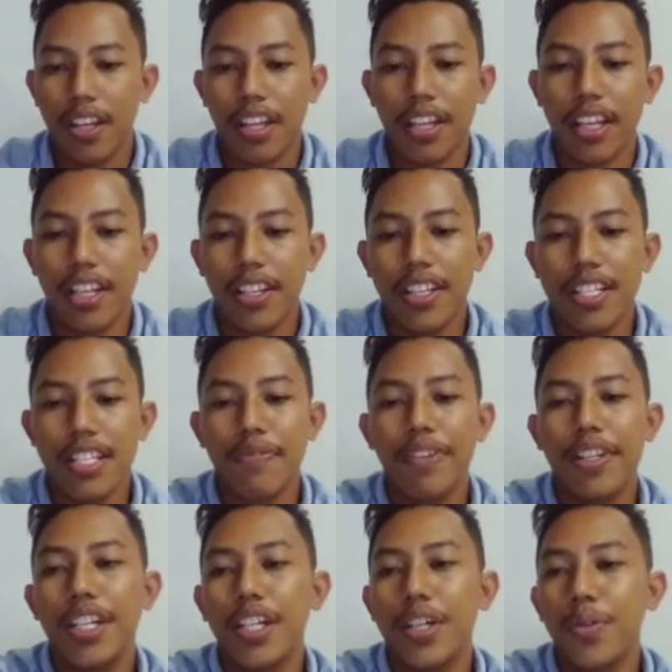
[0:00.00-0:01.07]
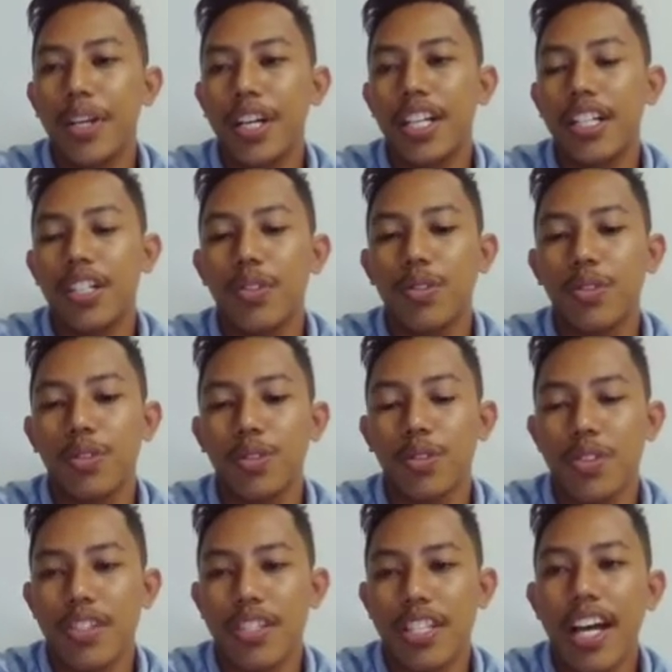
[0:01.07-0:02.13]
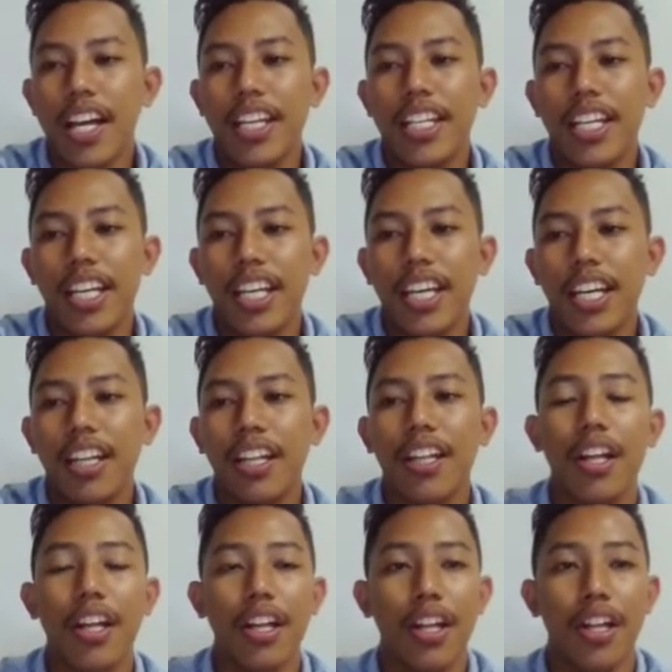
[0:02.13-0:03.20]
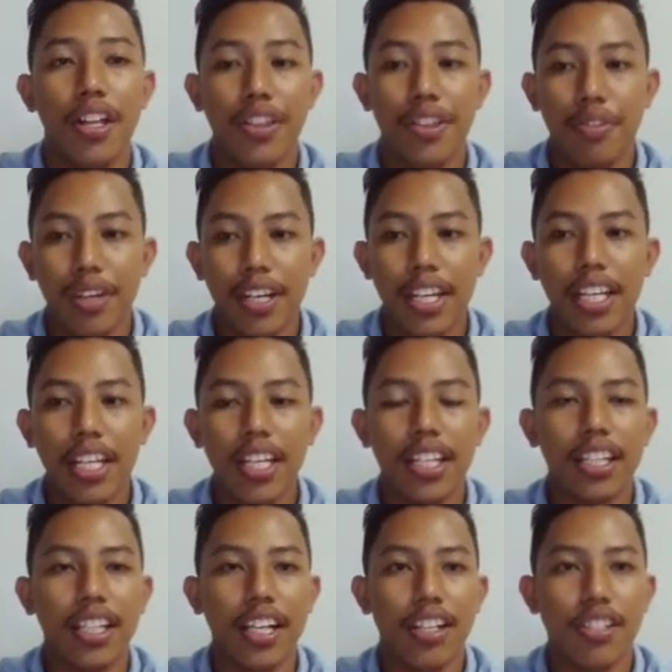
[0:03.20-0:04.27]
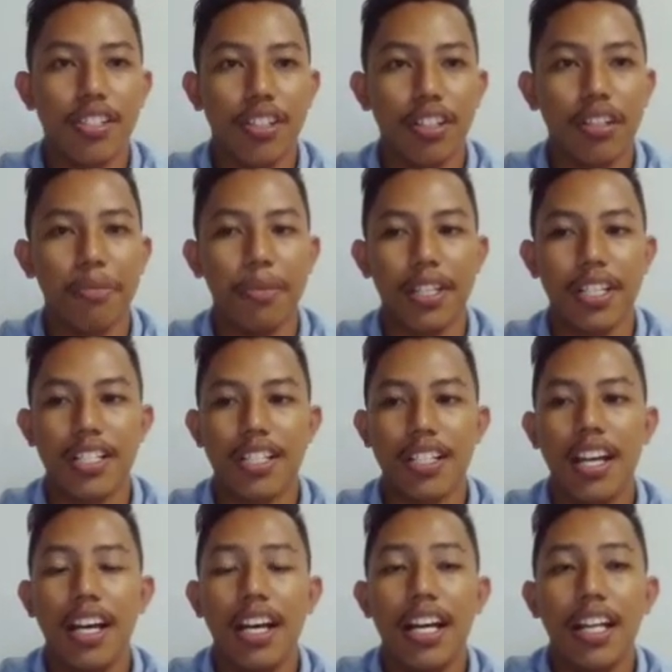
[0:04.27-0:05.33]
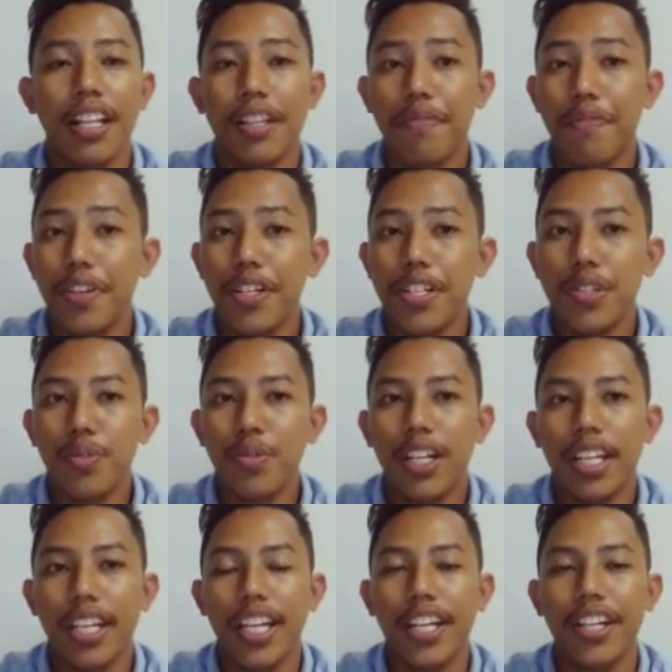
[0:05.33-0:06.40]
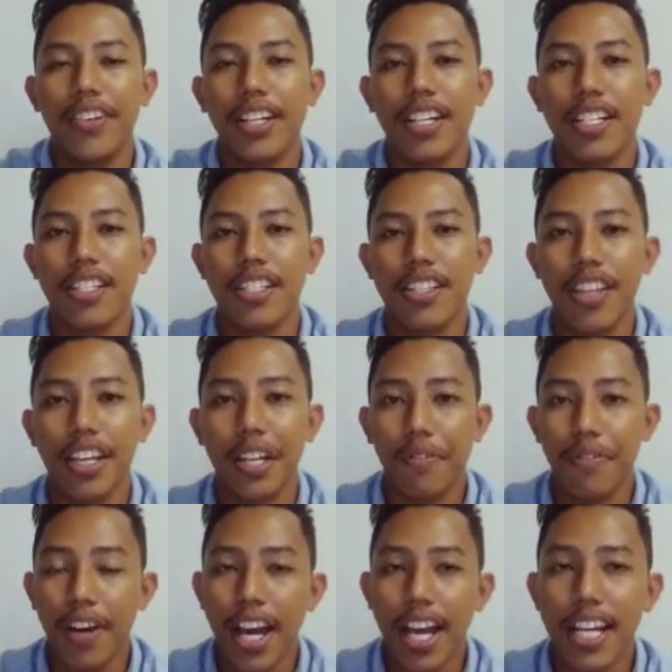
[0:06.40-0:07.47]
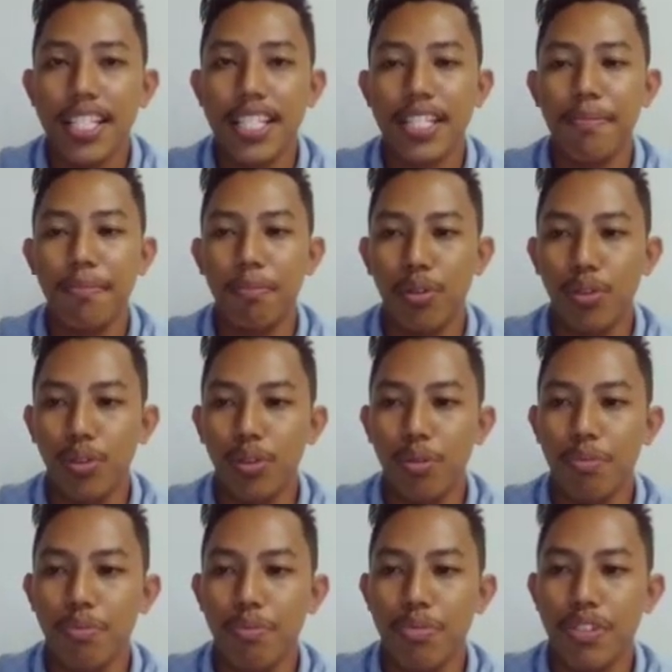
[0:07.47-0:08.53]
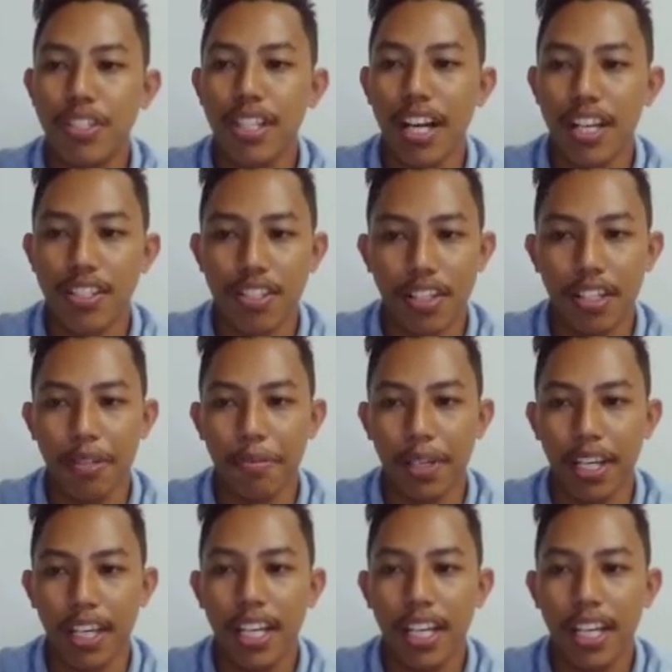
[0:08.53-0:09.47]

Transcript: In this video, we are to study three taxonomies. The first one here is the revised Bloom's taxonomy.